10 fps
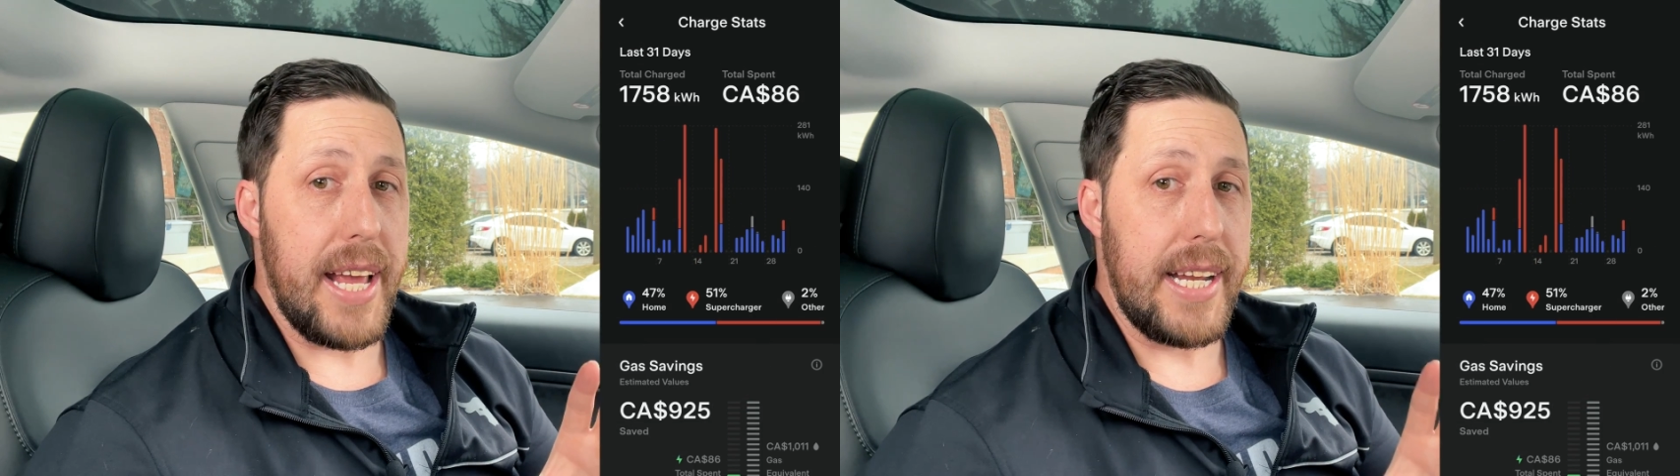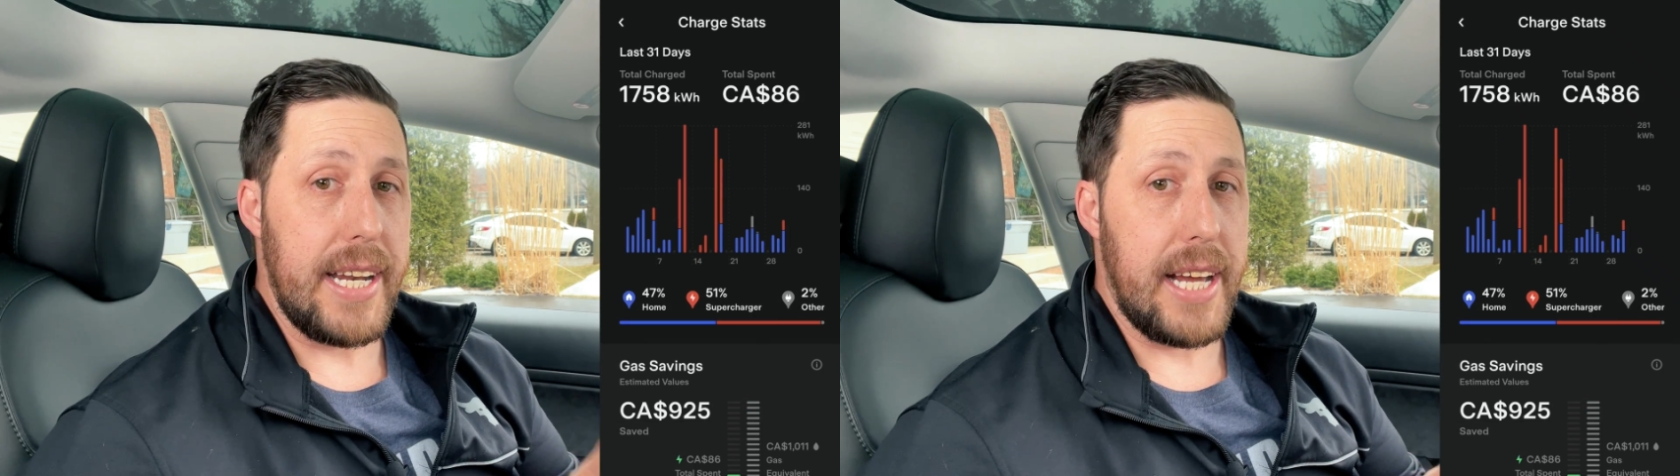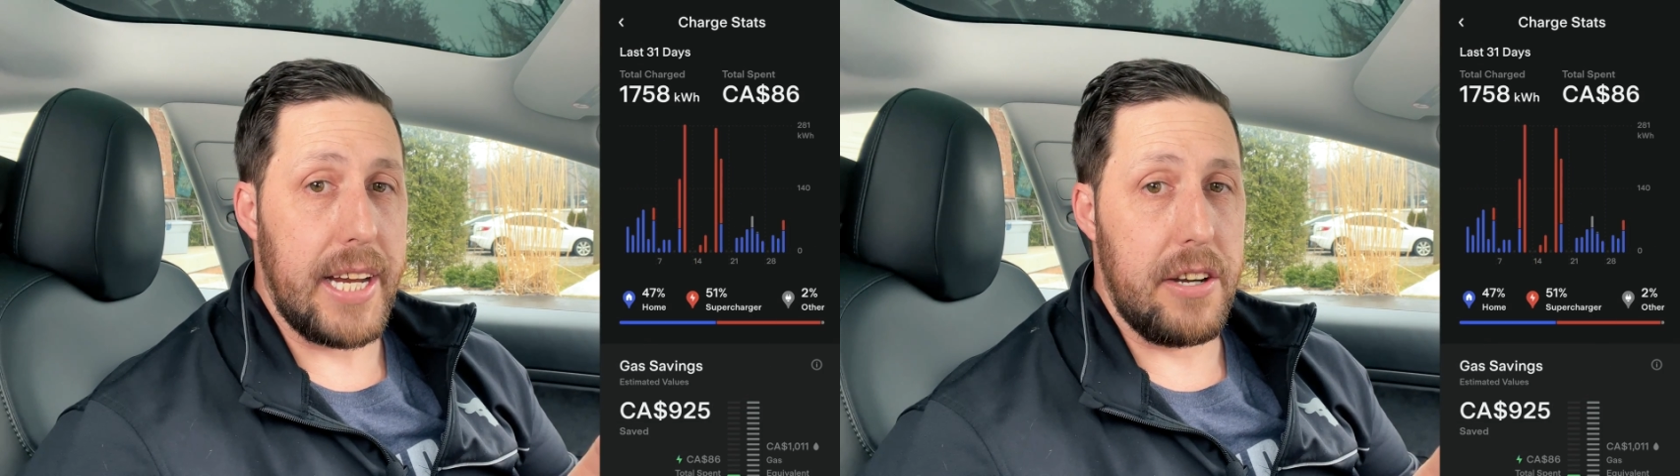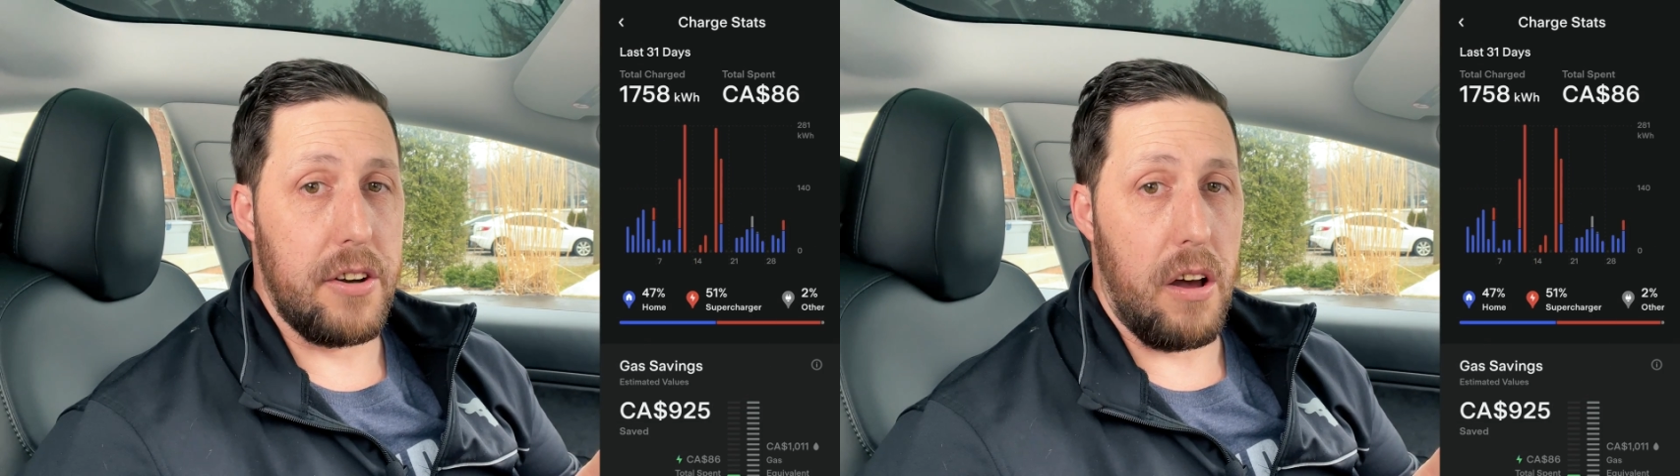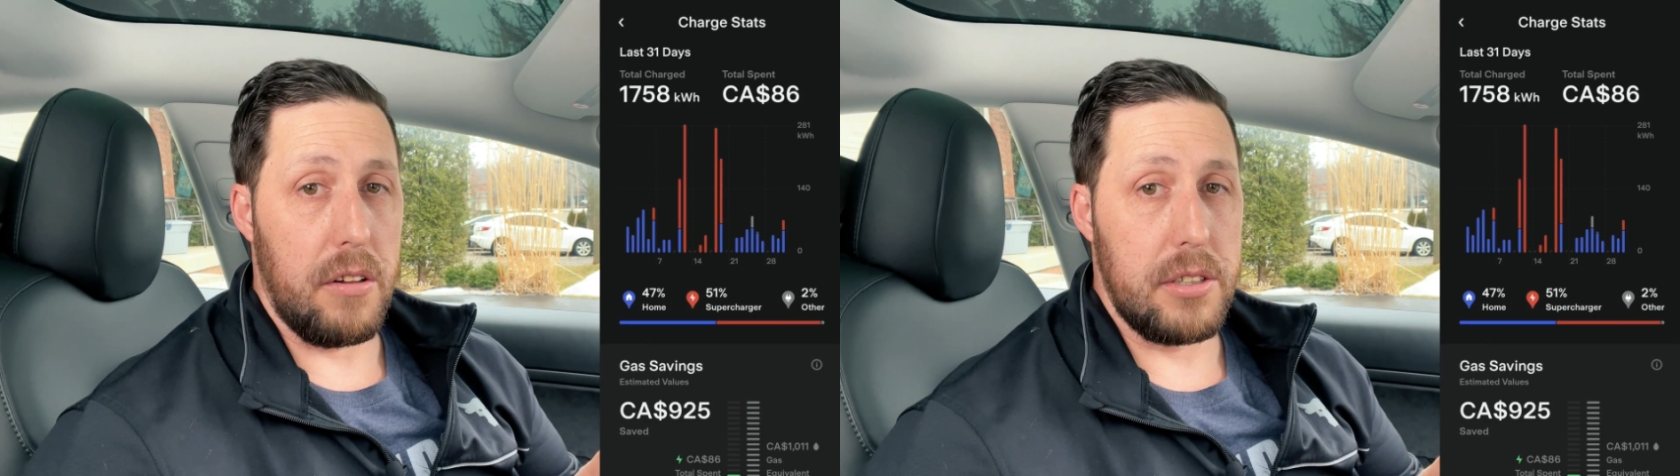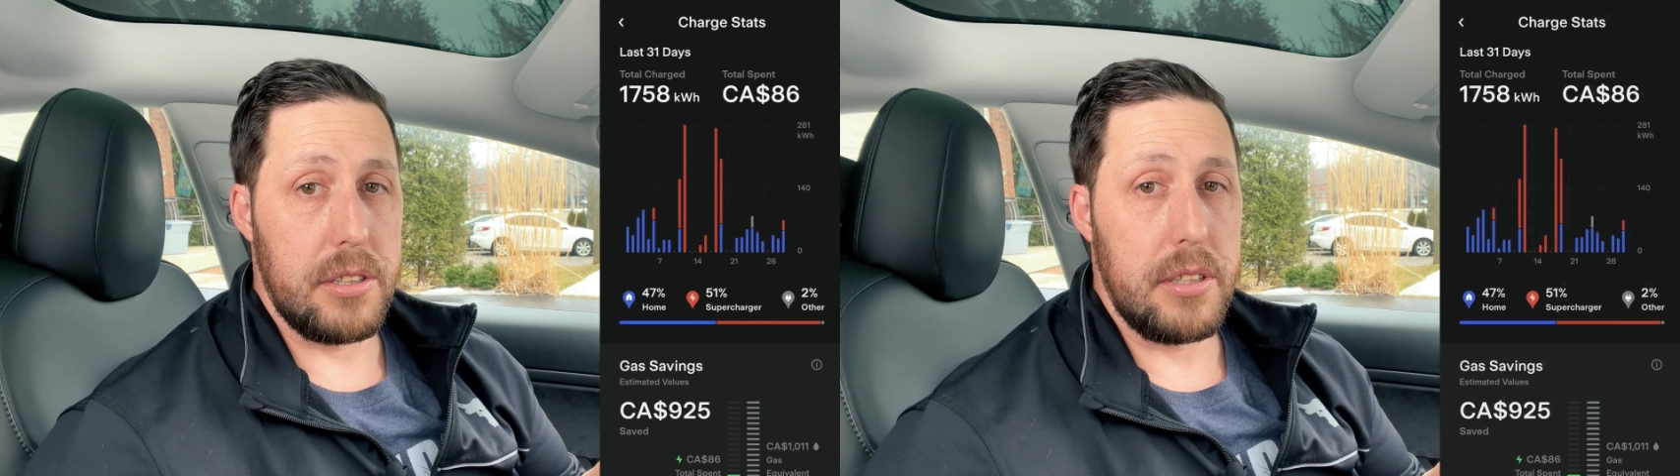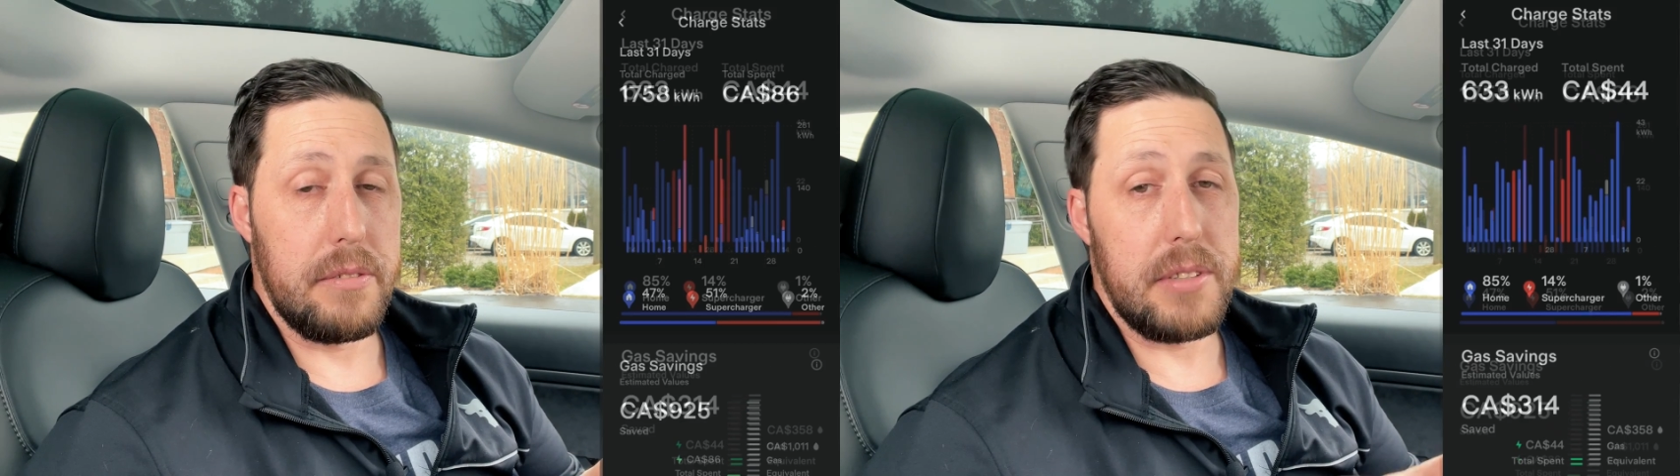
$80 to $90.